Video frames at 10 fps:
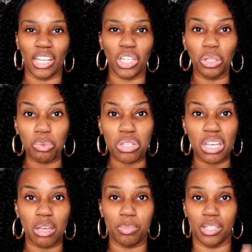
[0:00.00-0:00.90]

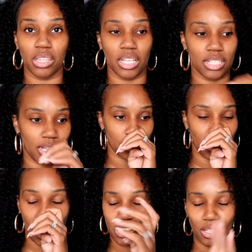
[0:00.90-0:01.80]
Q-tips and things that.